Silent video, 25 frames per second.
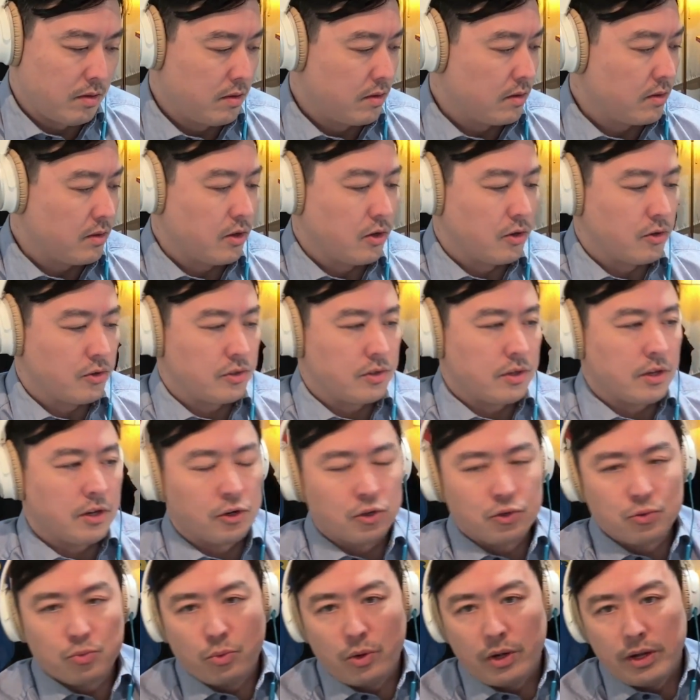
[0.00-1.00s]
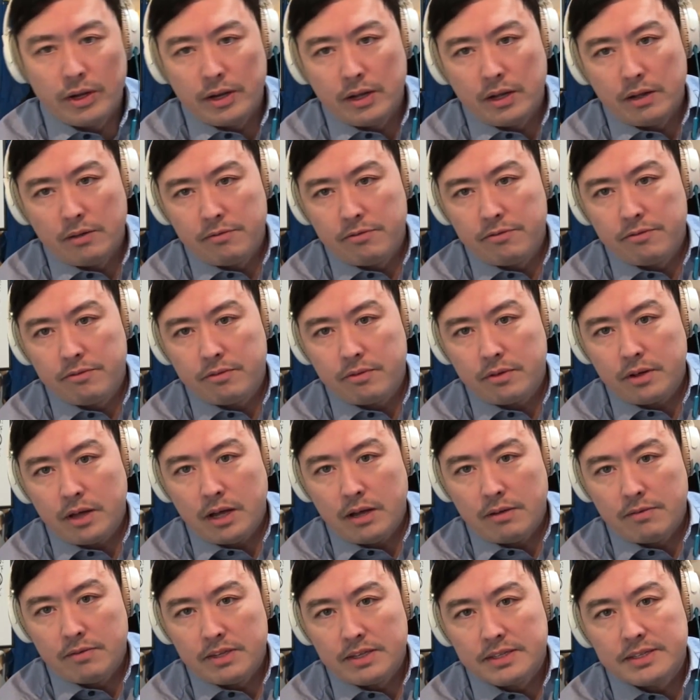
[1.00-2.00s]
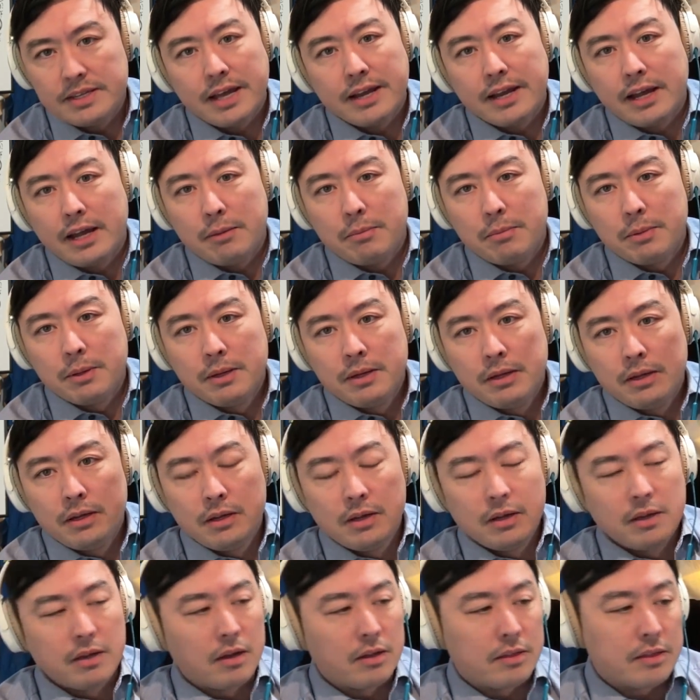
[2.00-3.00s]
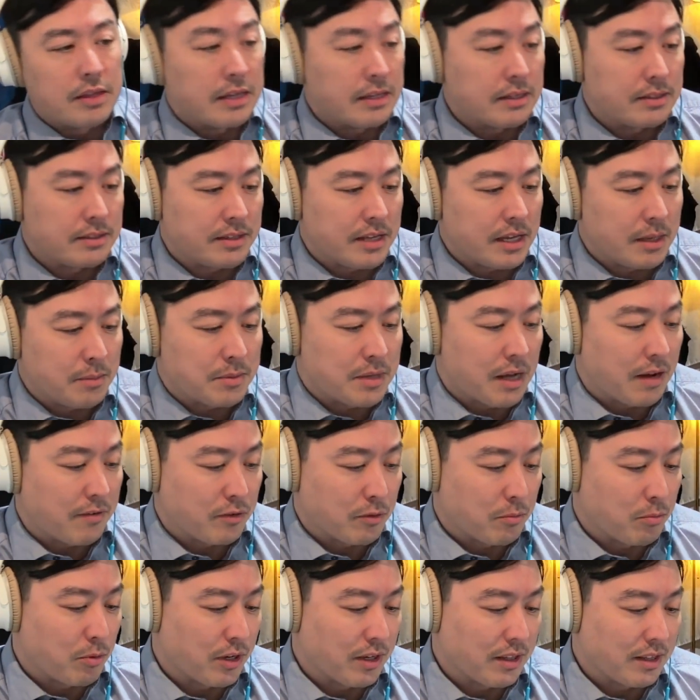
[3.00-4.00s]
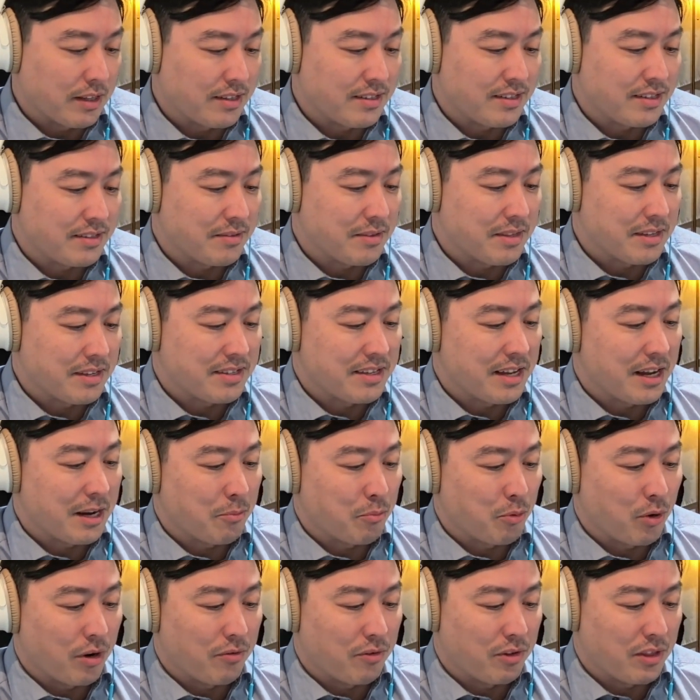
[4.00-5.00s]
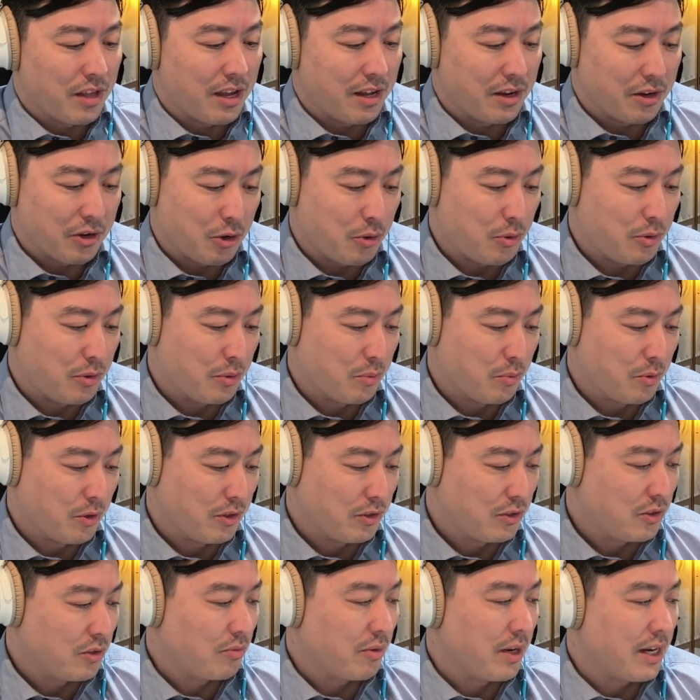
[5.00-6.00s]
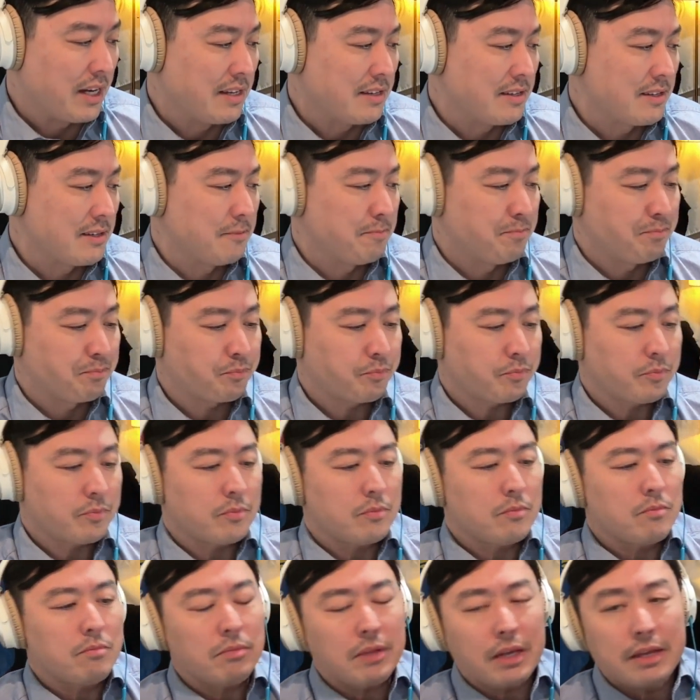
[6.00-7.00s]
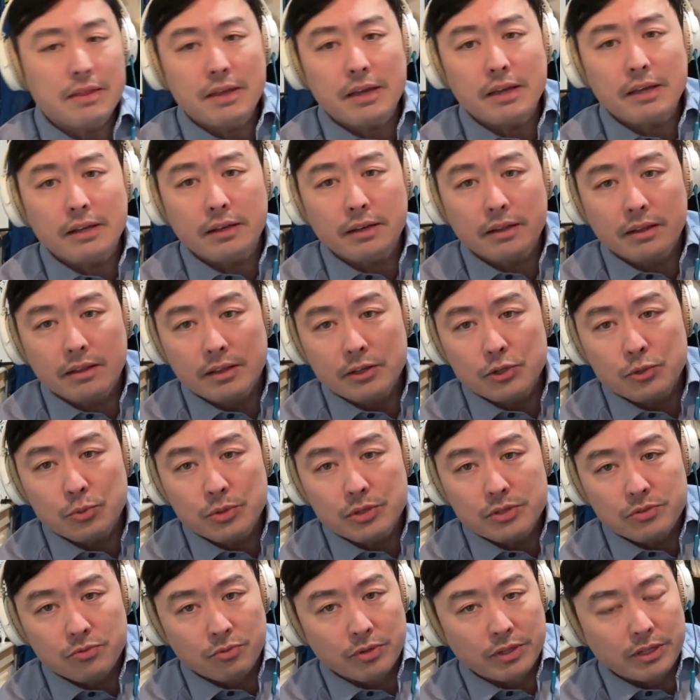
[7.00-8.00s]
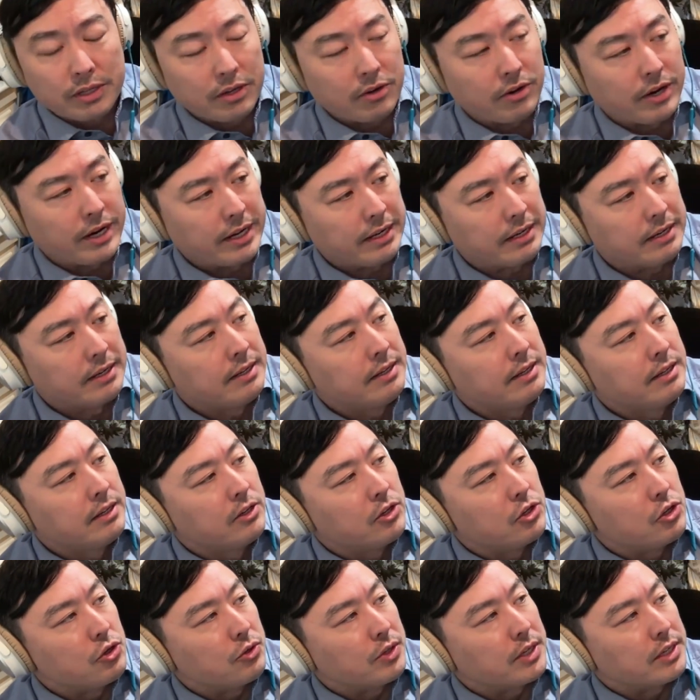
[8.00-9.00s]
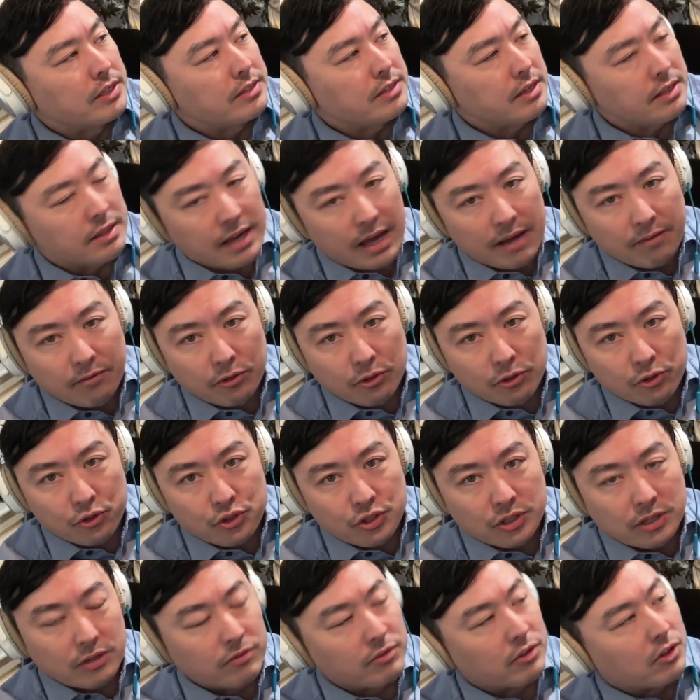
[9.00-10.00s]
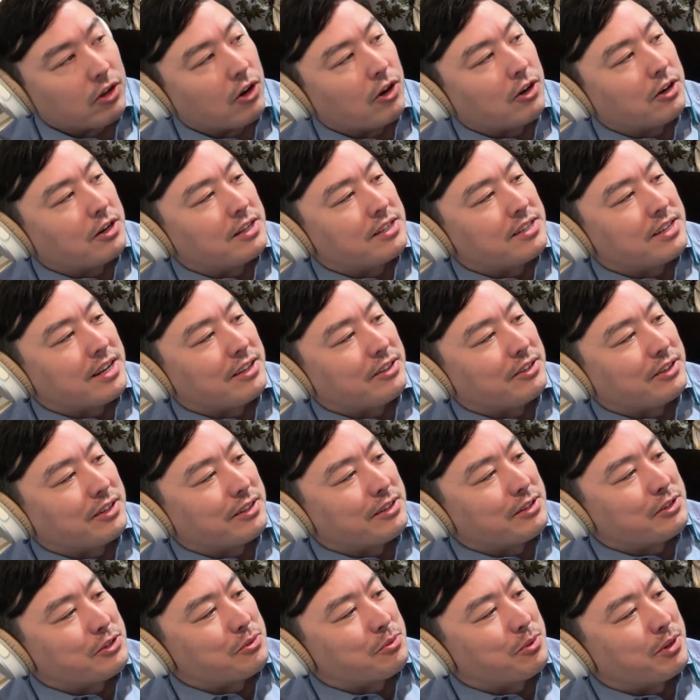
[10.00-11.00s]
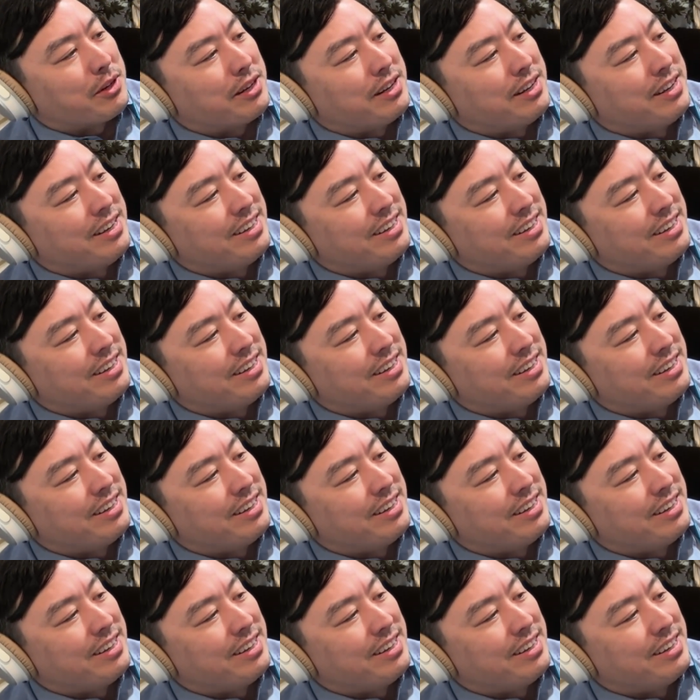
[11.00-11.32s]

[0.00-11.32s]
Here's one of the setup. These teams have to bring this setup wherever they go in the world to race. And then this one's really great. You can see the evolution of the car design. Look at this one.